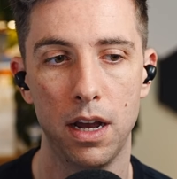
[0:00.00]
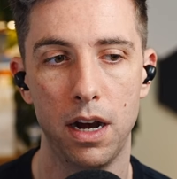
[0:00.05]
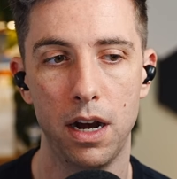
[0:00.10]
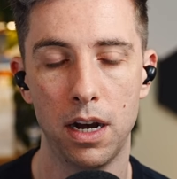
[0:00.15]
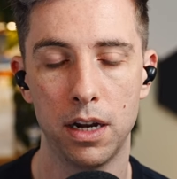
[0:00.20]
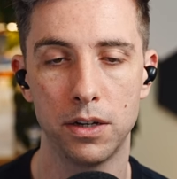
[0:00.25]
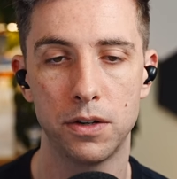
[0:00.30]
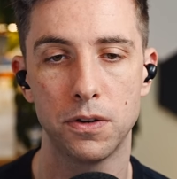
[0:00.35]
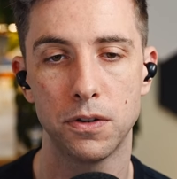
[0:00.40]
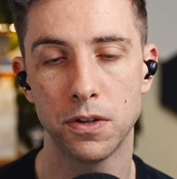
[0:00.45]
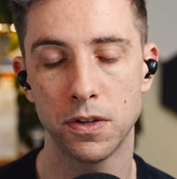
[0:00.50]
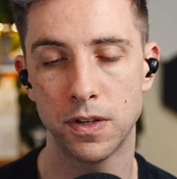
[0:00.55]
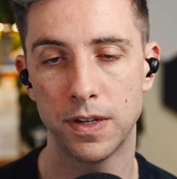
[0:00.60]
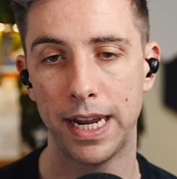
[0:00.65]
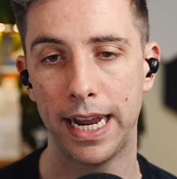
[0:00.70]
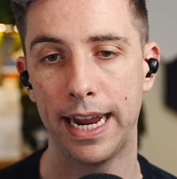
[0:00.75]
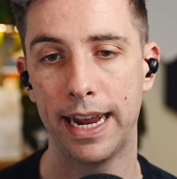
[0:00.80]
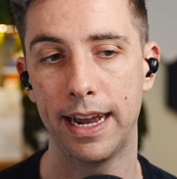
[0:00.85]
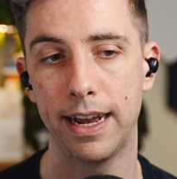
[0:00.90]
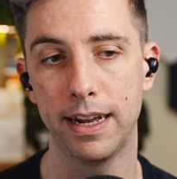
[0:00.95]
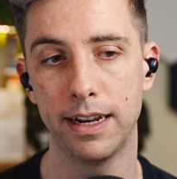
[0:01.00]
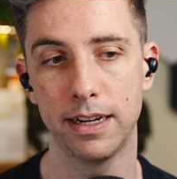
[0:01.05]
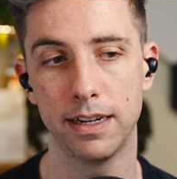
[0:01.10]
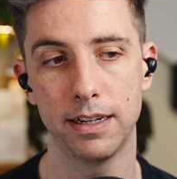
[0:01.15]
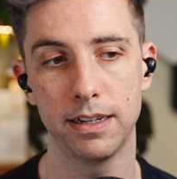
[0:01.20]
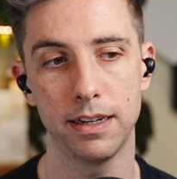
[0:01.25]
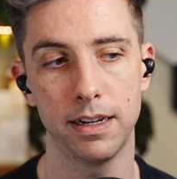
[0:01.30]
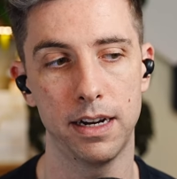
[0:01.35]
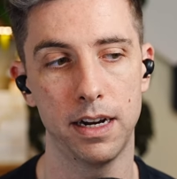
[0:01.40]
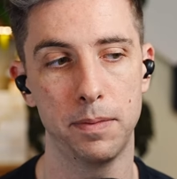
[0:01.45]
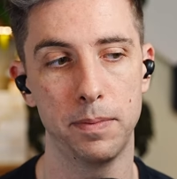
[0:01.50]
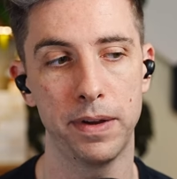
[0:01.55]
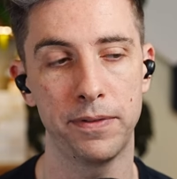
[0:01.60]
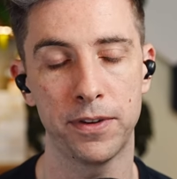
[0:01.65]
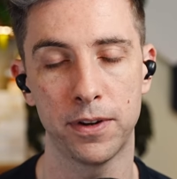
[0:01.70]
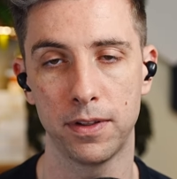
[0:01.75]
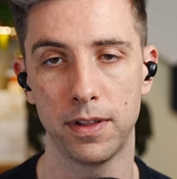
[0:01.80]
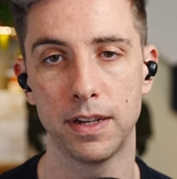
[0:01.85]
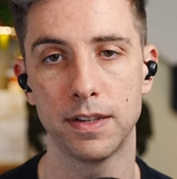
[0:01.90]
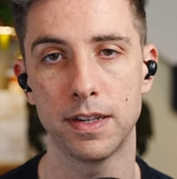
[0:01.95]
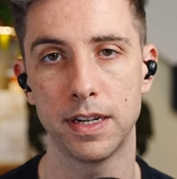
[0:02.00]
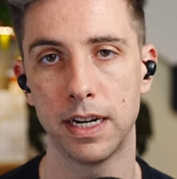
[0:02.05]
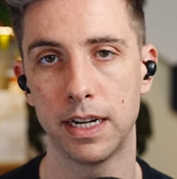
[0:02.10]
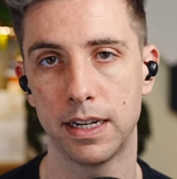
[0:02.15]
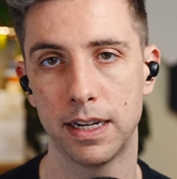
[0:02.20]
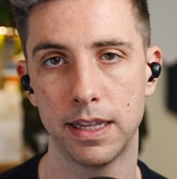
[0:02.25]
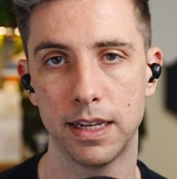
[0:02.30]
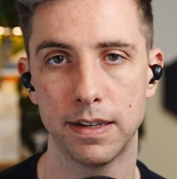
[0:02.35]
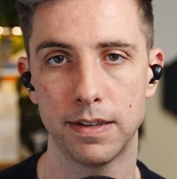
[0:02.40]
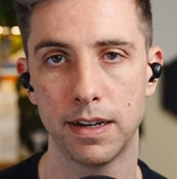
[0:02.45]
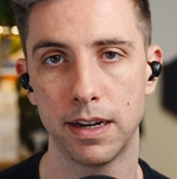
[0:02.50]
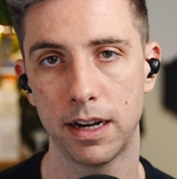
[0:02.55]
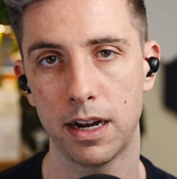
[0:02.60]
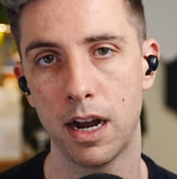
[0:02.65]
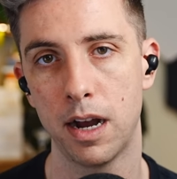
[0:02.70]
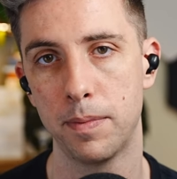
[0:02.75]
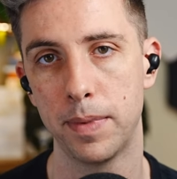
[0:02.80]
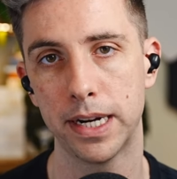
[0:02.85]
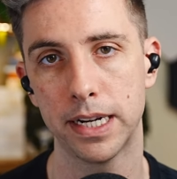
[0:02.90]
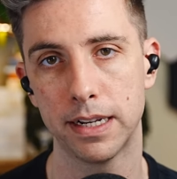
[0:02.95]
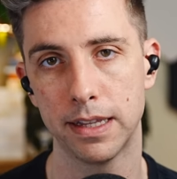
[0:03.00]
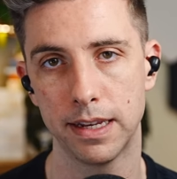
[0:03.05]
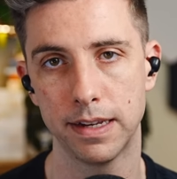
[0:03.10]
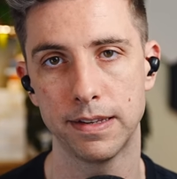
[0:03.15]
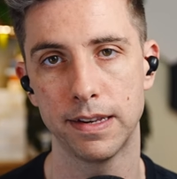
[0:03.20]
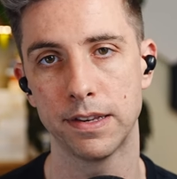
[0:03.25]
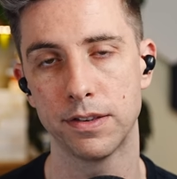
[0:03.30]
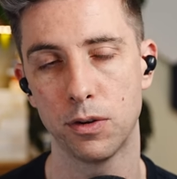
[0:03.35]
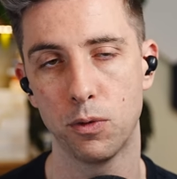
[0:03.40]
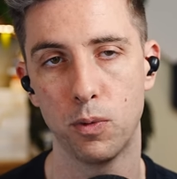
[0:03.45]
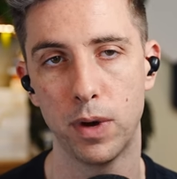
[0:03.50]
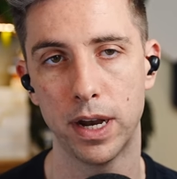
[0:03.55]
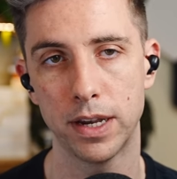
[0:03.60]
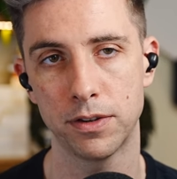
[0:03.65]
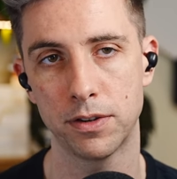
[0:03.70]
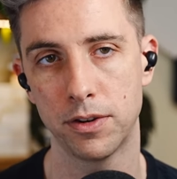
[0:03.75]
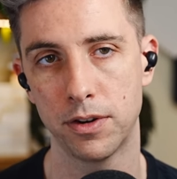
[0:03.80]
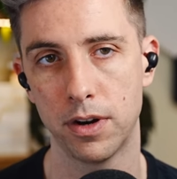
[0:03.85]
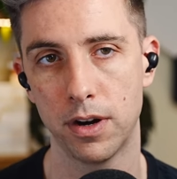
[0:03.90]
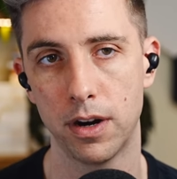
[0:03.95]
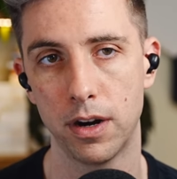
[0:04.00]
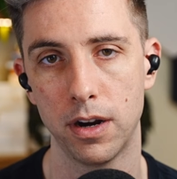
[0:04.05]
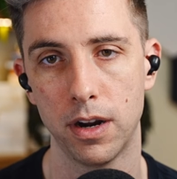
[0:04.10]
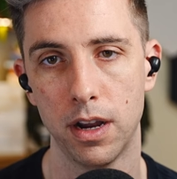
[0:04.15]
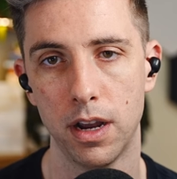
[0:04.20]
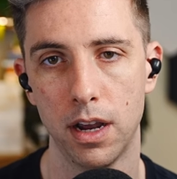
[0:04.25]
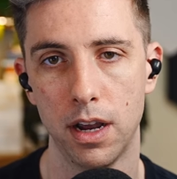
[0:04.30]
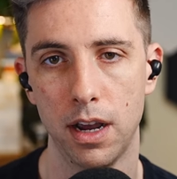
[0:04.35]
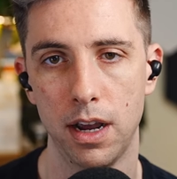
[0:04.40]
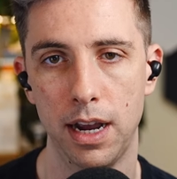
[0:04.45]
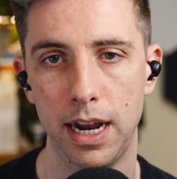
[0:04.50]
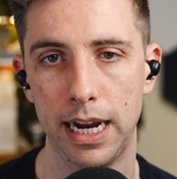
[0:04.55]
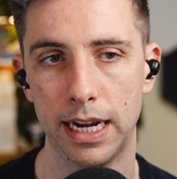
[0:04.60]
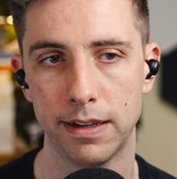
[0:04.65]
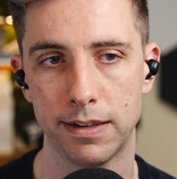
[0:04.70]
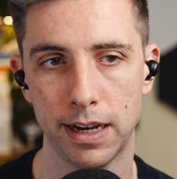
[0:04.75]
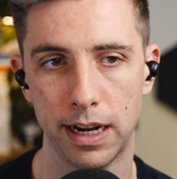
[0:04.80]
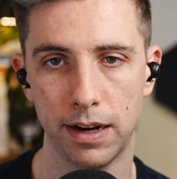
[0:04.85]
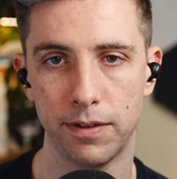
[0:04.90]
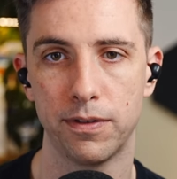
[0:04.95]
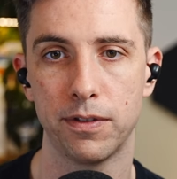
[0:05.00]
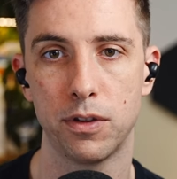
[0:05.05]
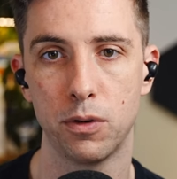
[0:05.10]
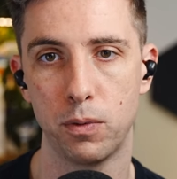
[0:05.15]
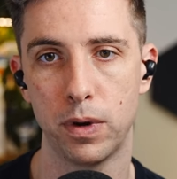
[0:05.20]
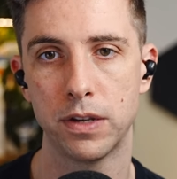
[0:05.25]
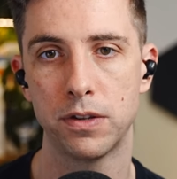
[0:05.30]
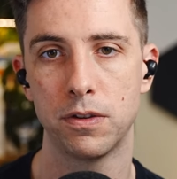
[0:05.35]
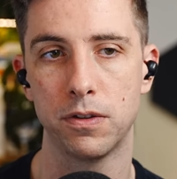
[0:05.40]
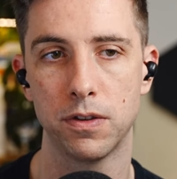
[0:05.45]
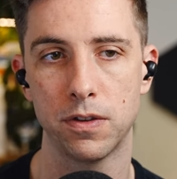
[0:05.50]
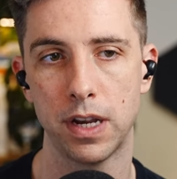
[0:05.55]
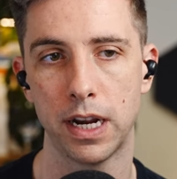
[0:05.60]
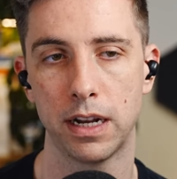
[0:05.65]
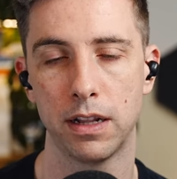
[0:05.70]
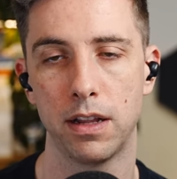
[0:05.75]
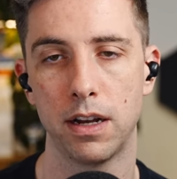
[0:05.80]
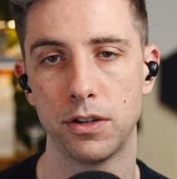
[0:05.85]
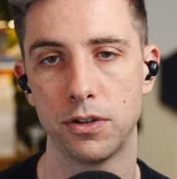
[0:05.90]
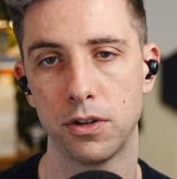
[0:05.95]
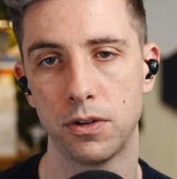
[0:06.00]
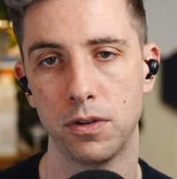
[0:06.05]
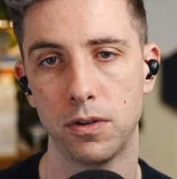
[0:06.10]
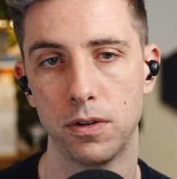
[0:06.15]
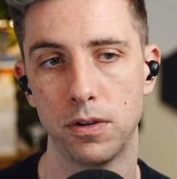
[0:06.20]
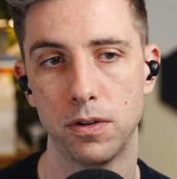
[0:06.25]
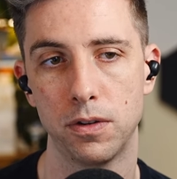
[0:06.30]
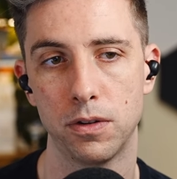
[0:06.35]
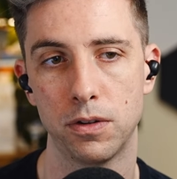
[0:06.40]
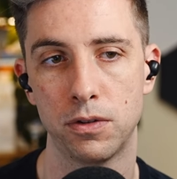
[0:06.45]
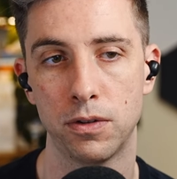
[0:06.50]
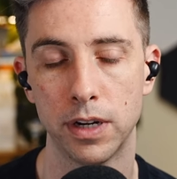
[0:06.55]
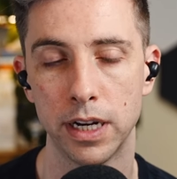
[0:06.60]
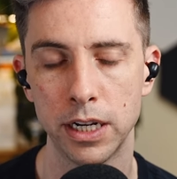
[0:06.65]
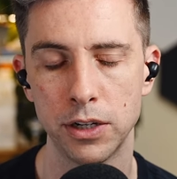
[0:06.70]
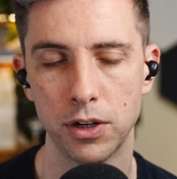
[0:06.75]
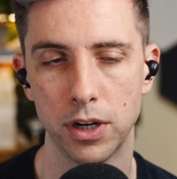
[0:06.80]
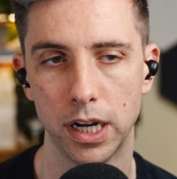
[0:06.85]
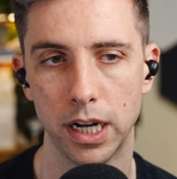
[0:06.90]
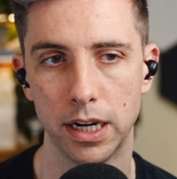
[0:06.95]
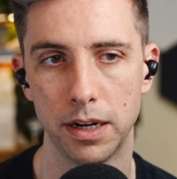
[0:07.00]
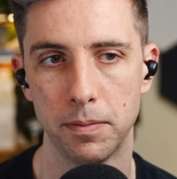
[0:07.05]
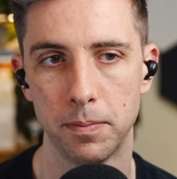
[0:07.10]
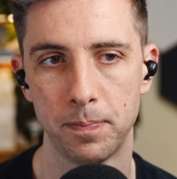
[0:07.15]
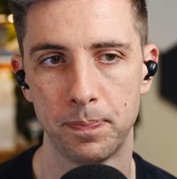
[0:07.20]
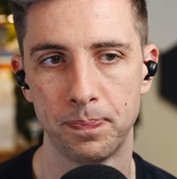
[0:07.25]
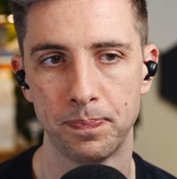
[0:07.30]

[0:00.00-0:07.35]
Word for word: understand um, if you're listening to this and coming to this as a Westerner inside of the Western psychological tradition,